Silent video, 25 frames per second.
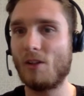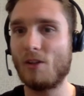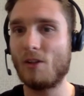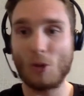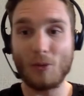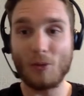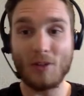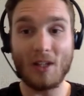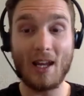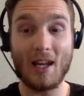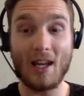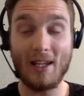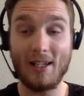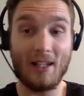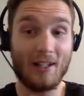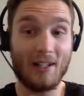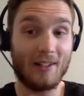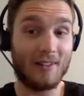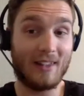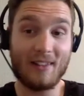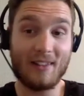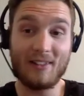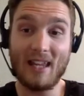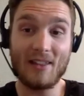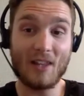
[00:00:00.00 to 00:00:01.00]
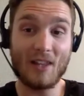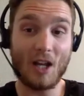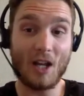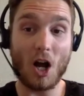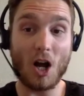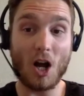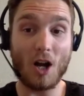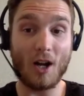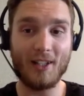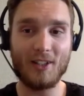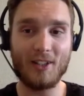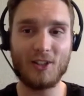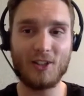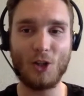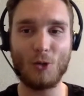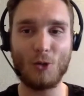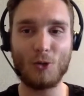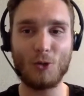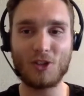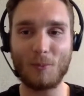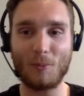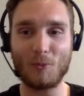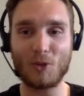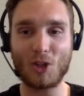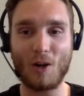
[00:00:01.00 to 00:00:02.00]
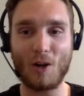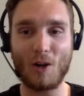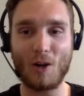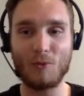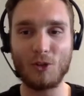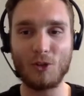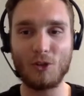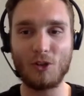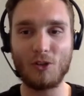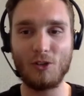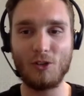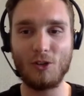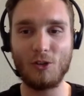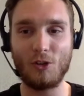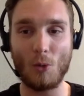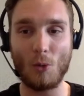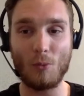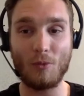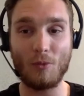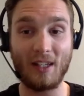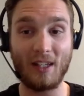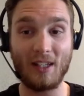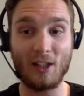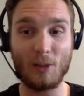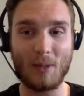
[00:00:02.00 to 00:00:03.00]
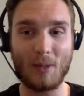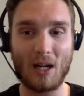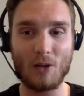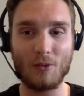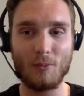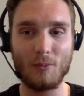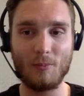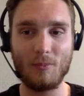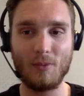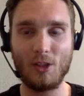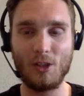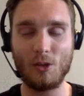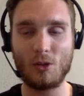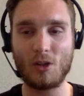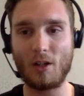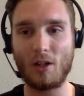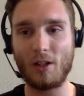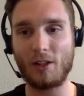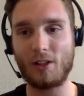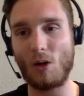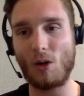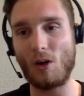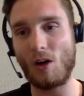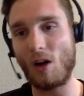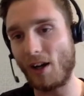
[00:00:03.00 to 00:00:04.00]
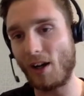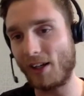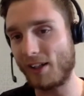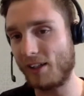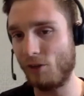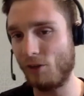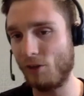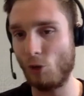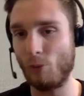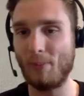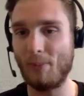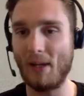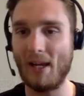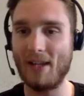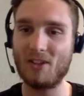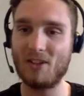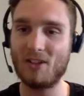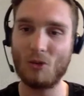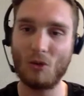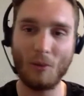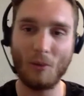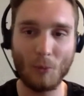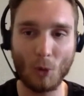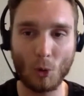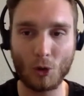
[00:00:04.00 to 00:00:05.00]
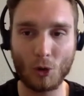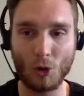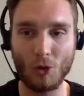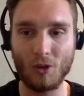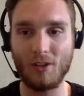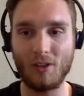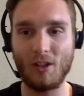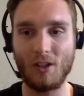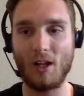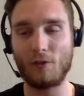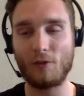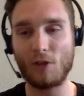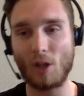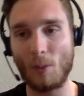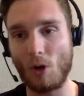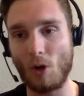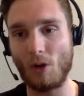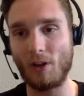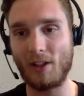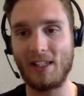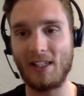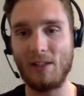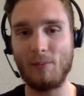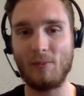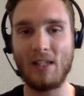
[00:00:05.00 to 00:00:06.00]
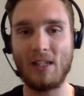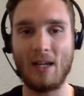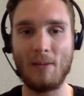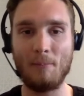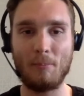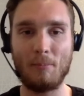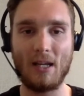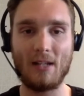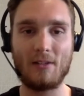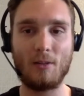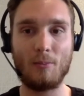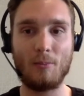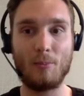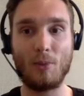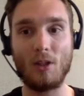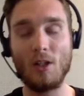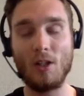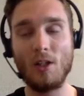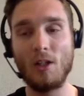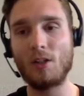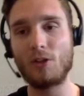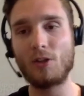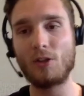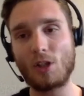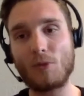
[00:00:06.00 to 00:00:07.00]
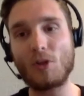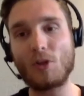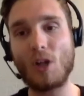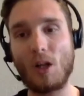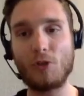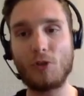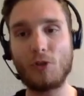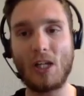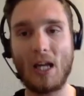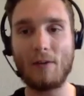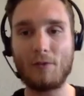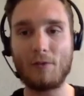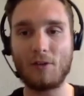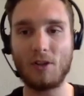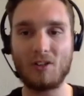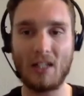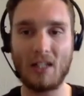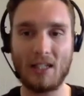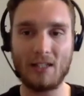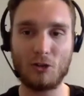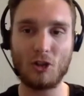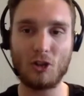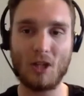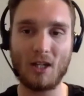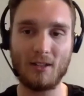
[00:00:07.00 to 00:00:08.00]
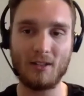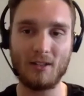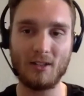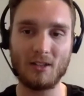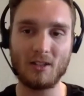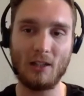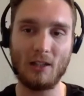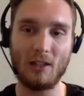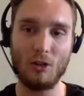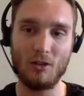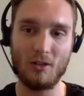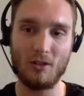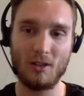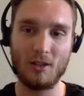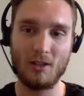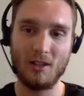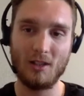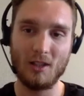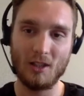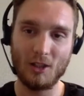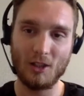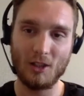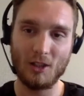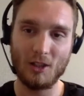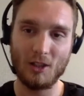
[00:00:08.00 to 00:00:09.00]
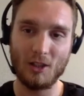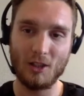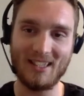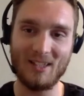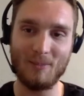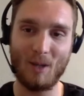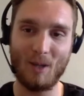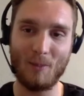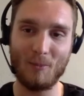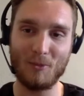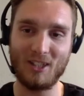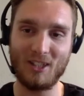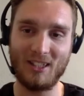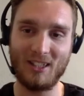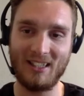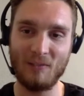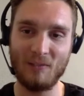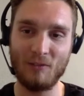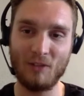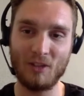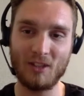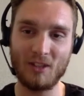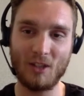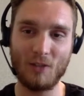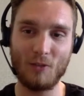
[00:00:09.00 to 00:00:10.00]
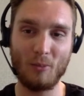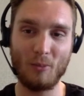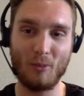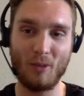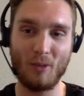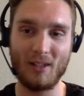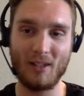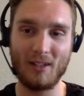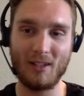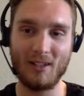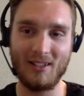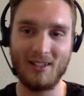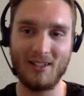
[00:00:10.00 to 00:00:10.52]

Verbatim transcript: so yeah, they're the highs. You know, sometimes you, you don't think about them. You kind of go, oh, I can do better. I'm not good enough. Come on, keep getting better. But sometimes you have to take check and say, look, you're 18 months in. Give yourself a break.